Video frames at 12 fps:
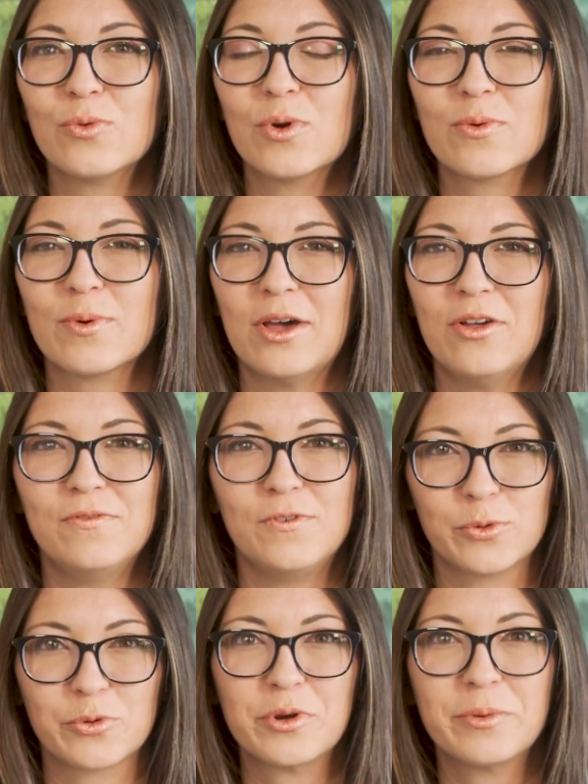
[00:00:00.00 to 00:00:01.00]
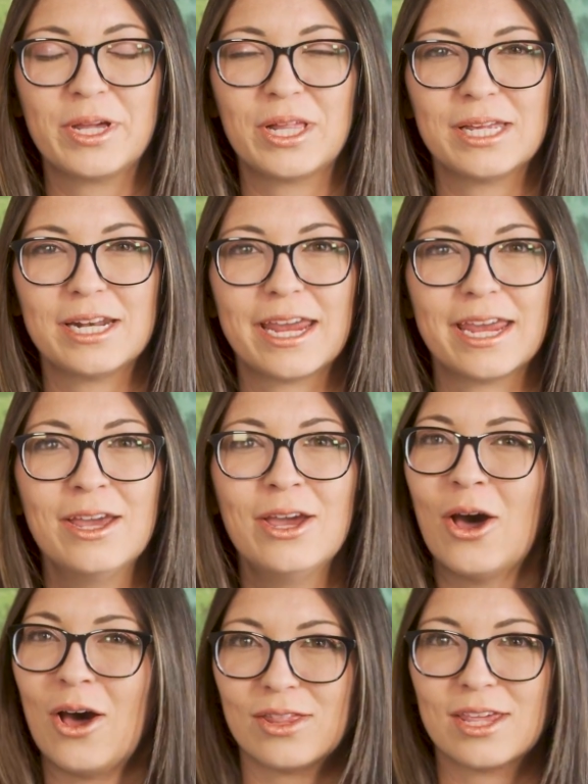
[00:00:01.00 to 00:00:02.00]
URL vulnerability.
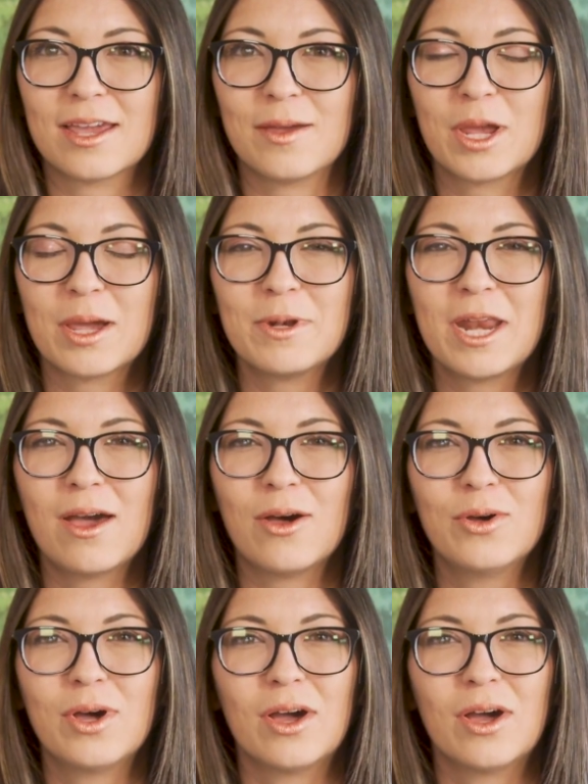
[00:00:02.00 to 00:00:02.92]
All that coming up now